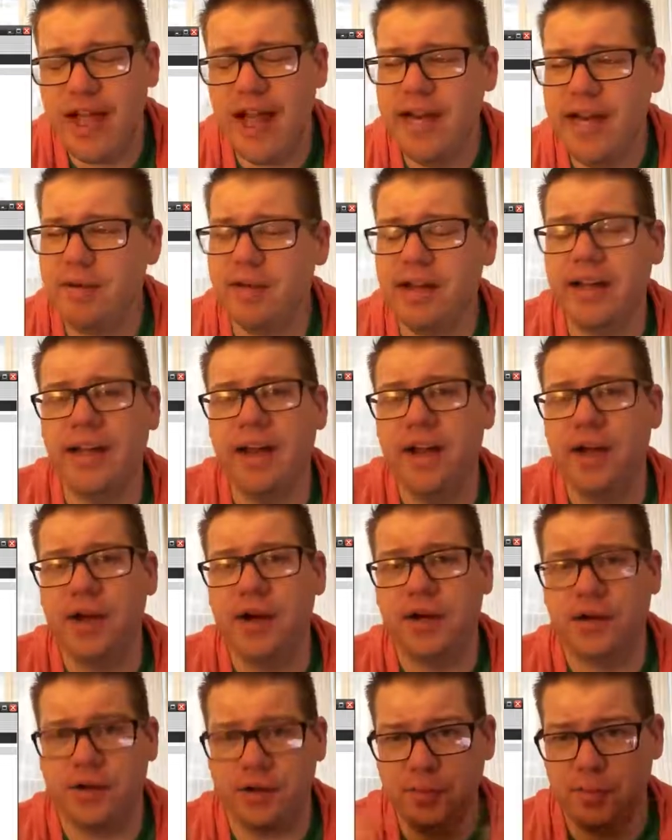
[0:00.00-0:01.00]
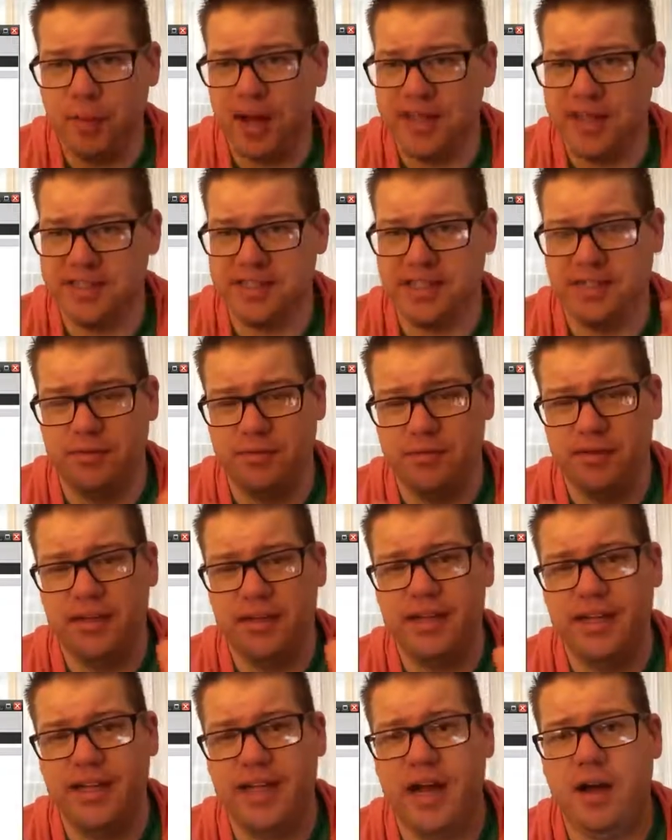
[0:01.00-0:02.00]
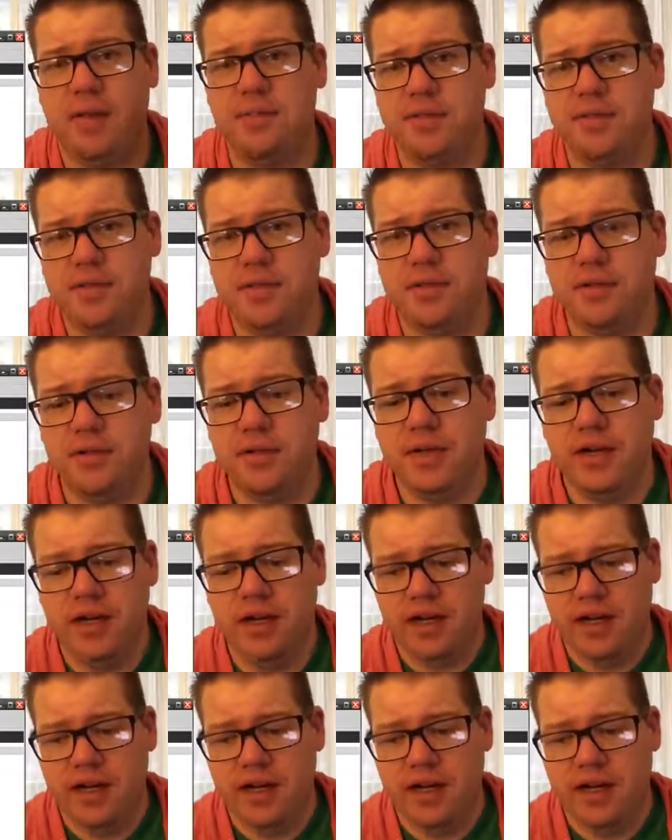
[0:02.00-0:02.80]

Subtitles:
Anyway, group policy really helps you